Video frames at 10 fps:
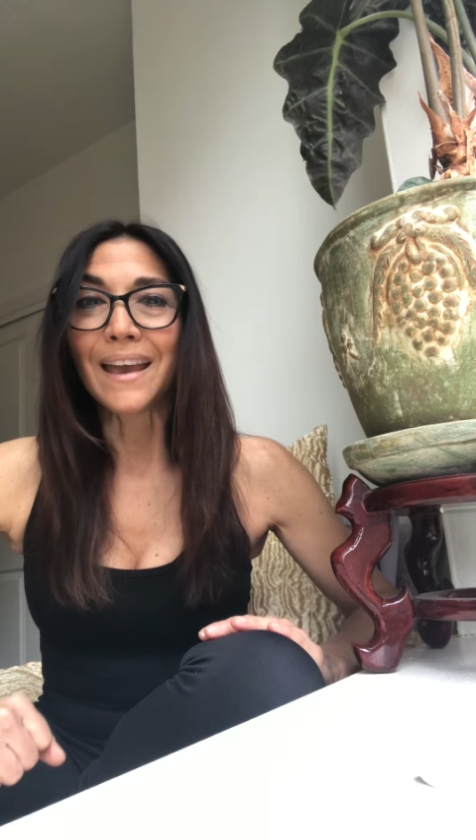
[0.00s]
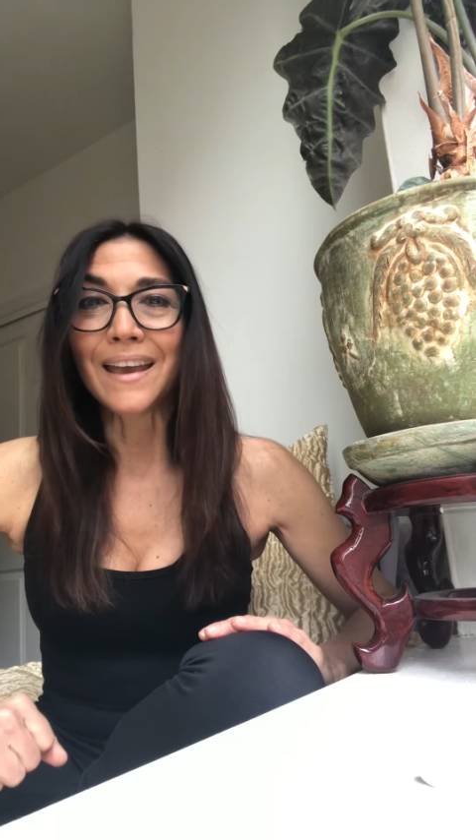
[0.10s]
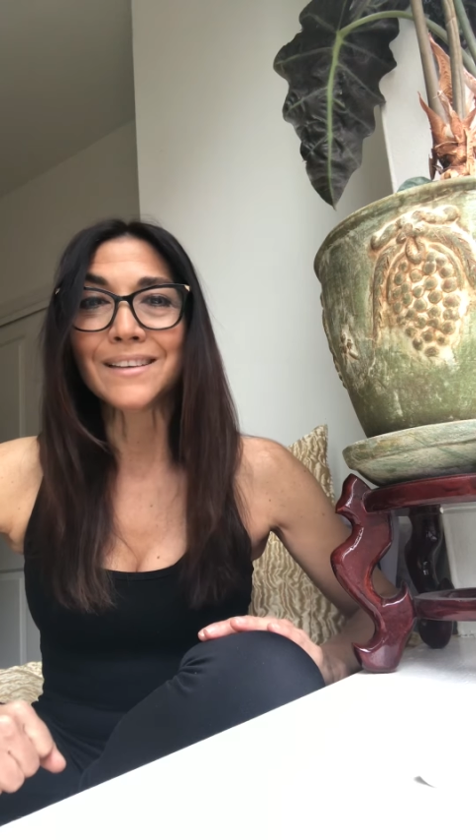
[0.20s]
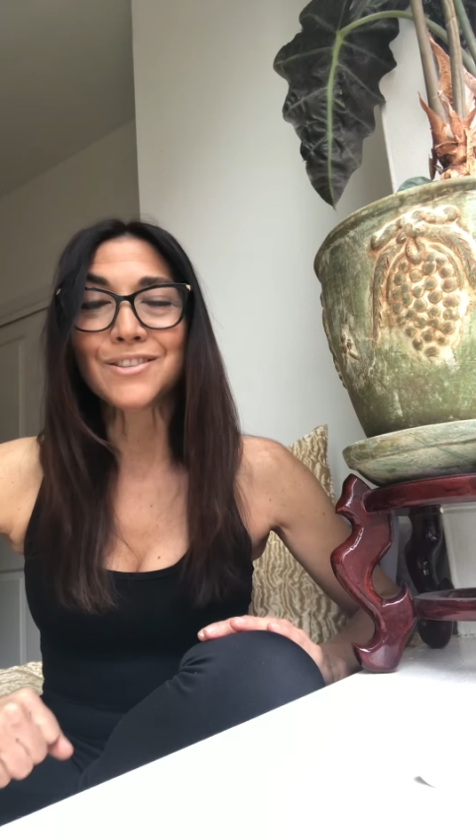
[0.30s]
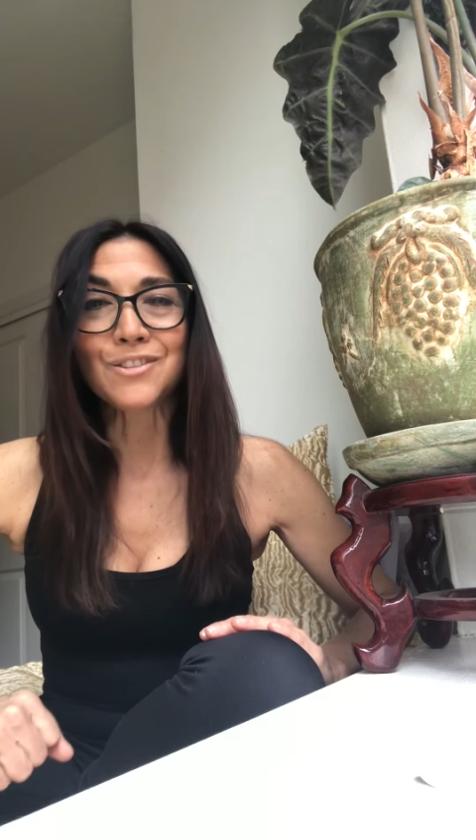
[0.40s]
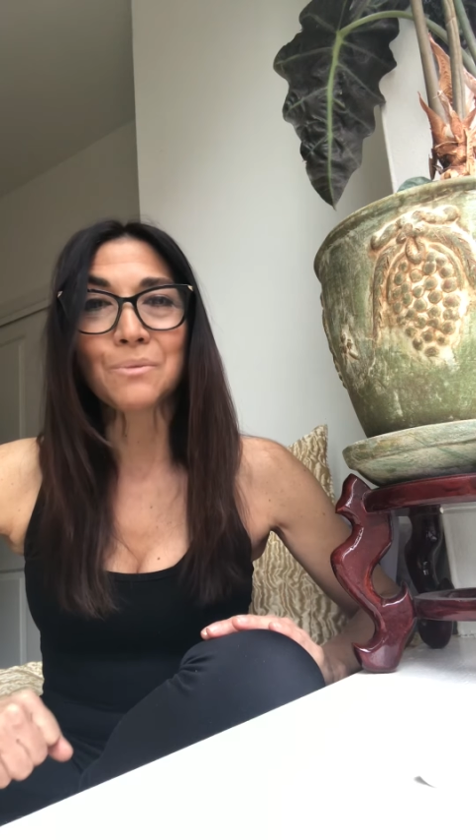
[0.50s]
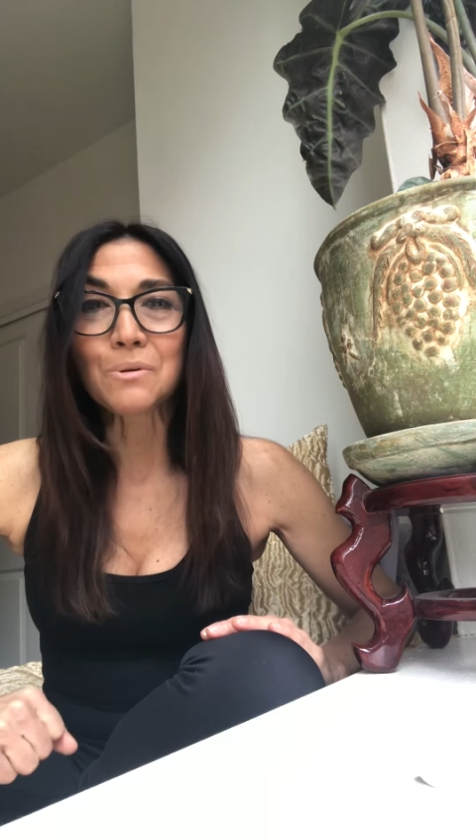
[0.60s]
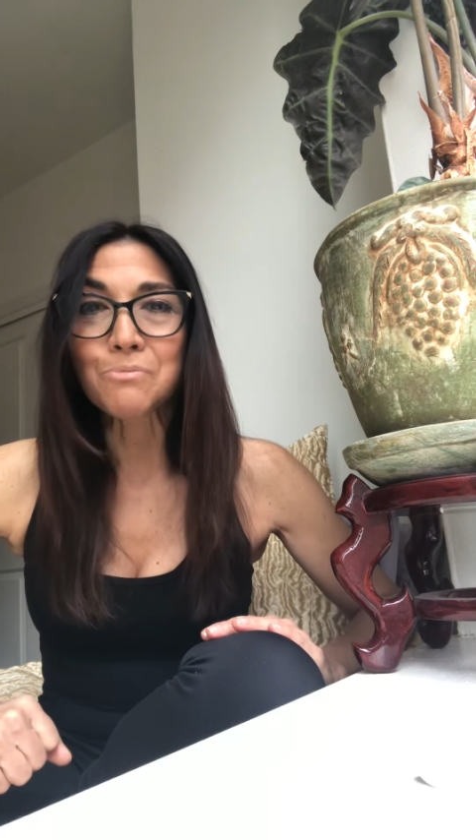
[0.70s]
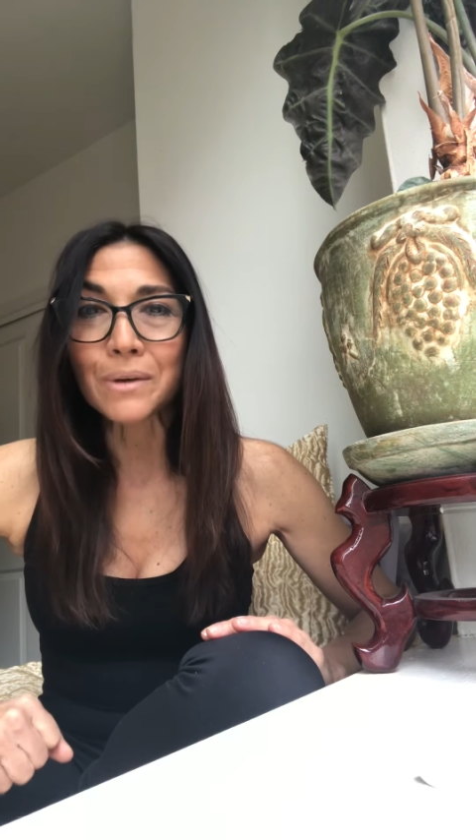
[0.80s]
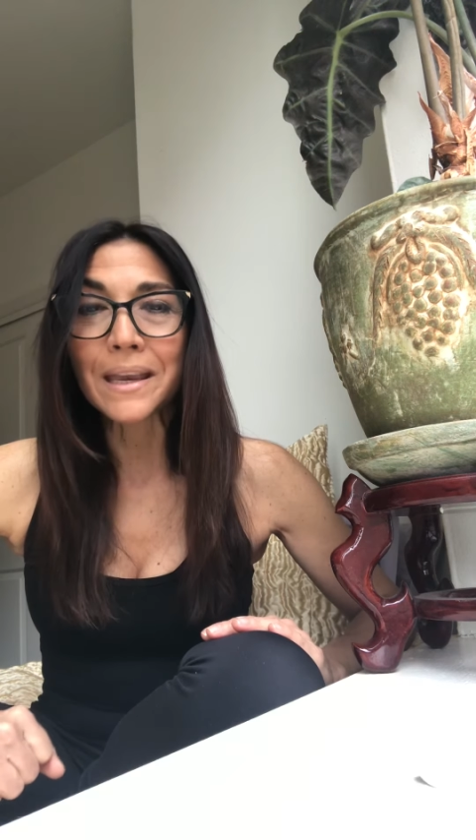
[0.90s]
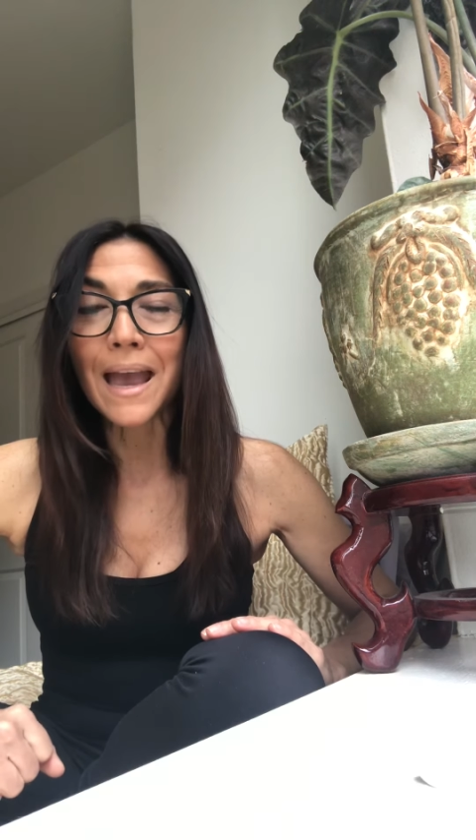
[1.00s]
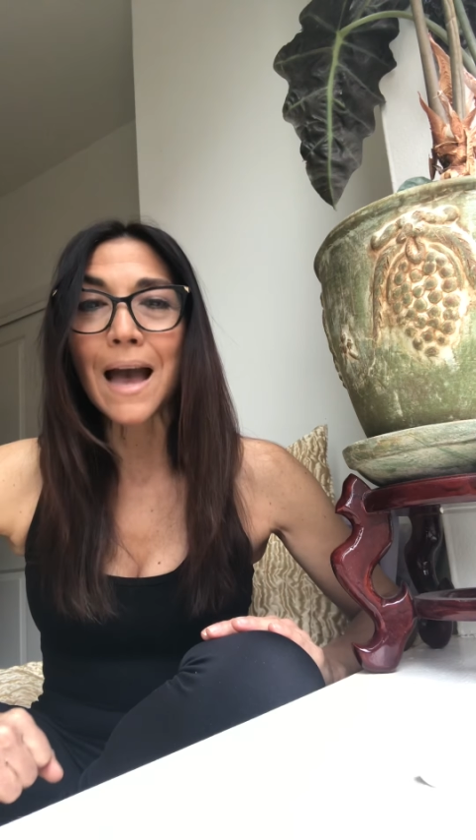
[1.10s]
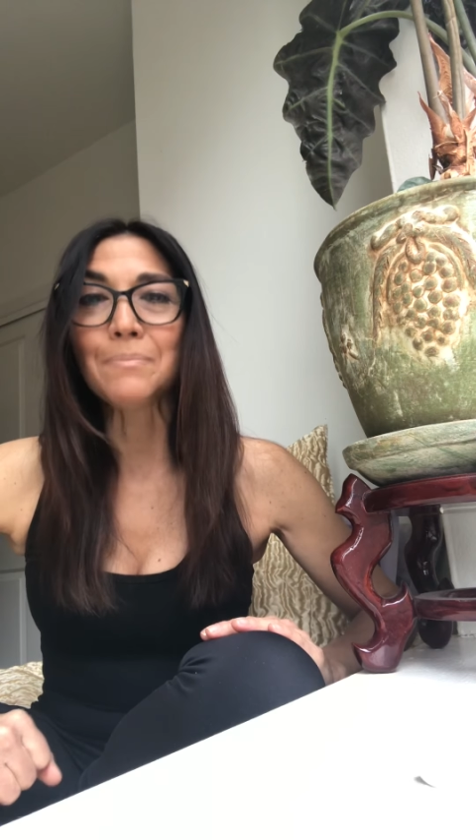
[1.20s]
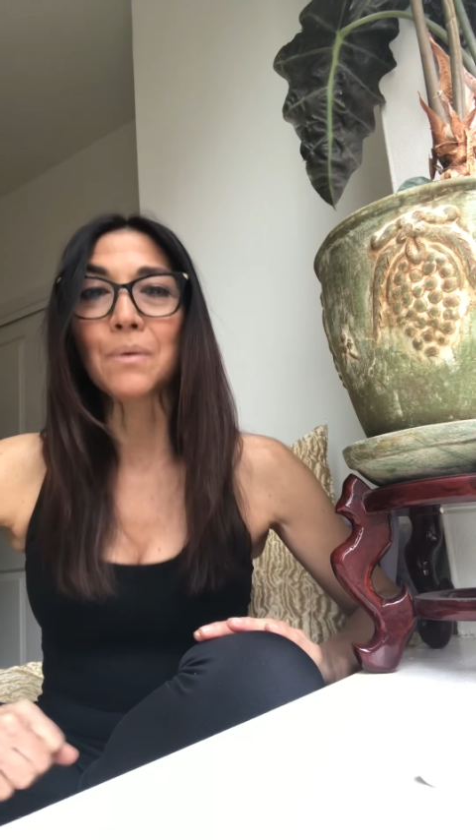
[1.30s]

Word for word: And so, in recap,